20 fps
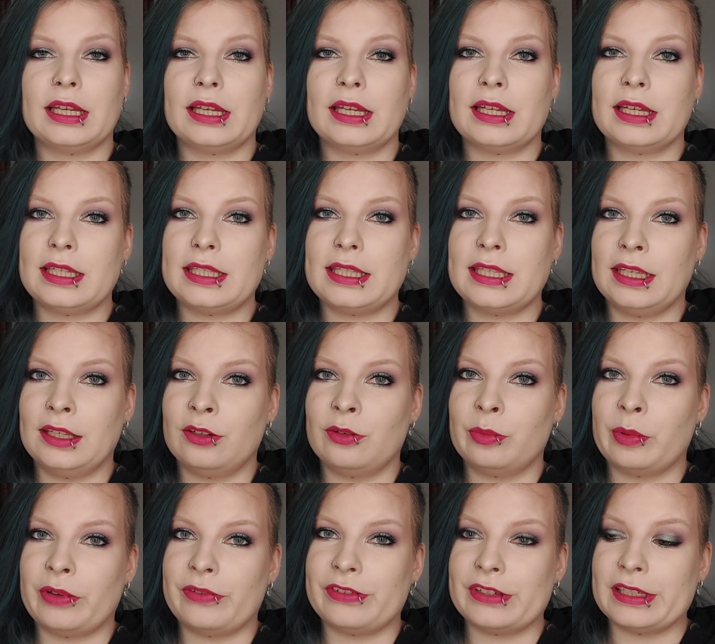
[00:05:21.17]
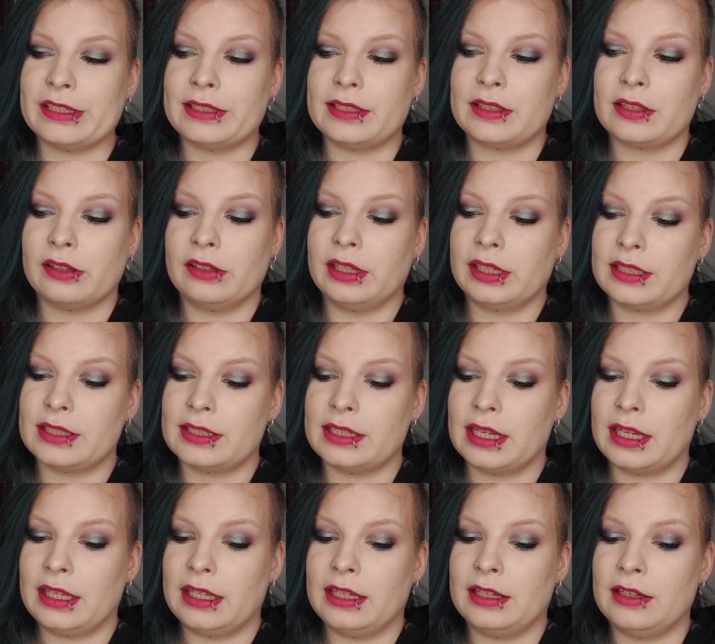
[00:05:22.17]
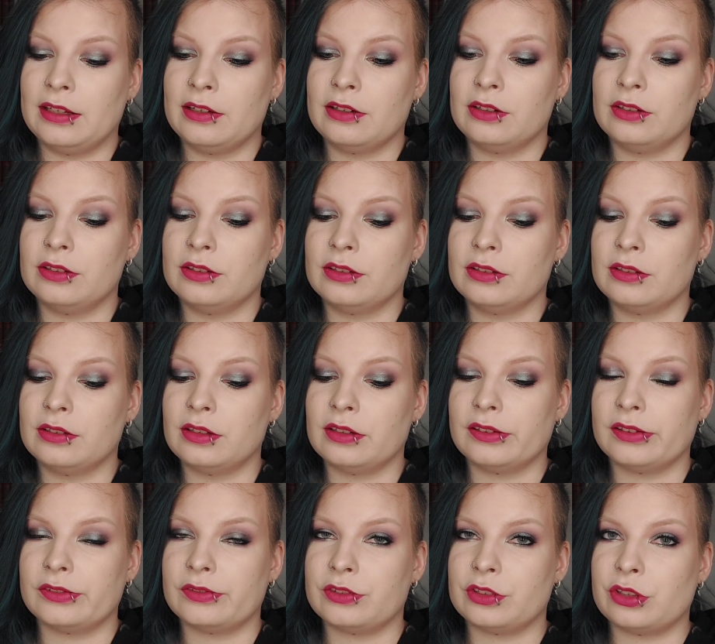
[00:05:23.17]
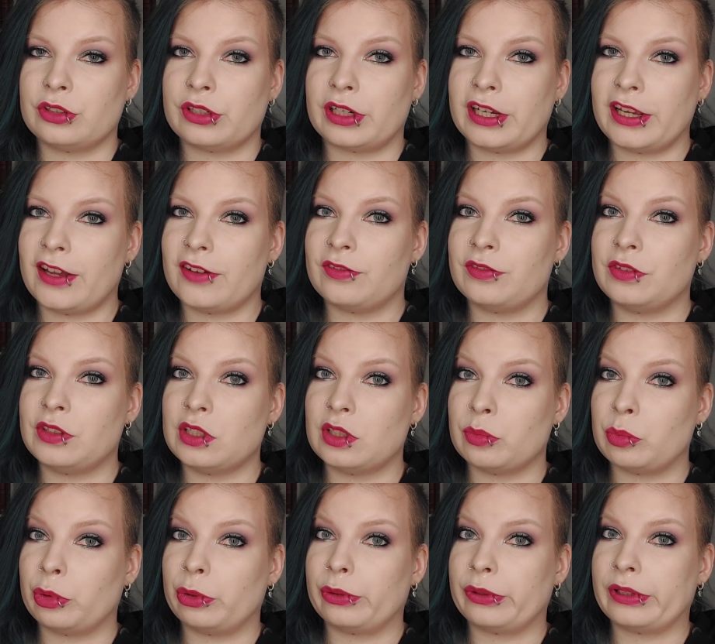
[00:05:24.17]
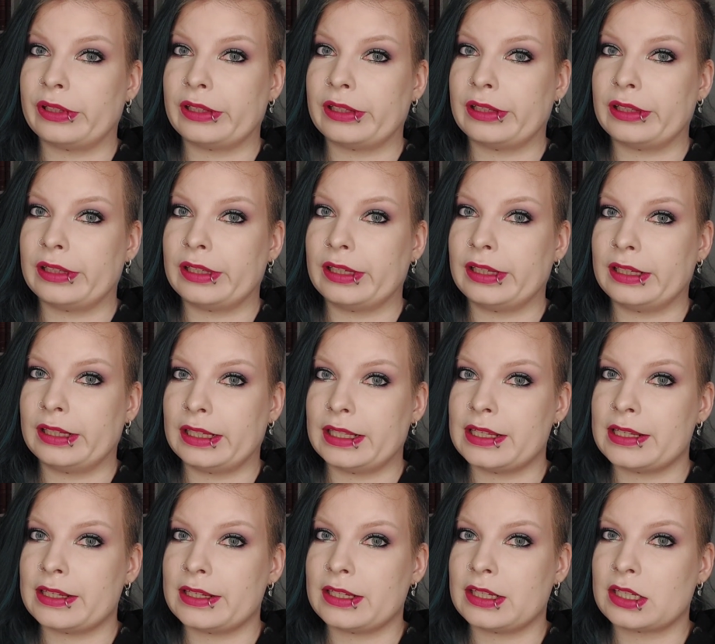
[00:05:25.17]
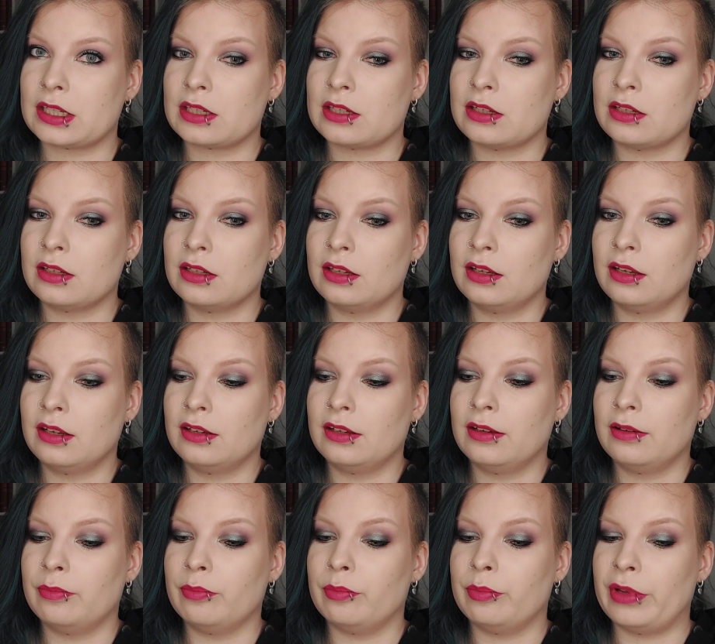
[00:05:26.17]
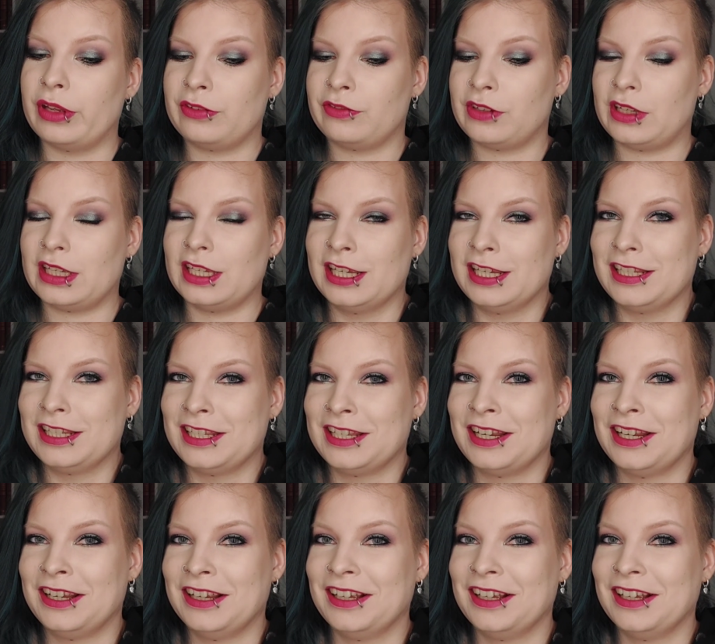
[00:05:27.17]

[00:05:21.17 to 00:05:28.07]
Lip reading: I see it on my face the next day after I have double cleansed my face.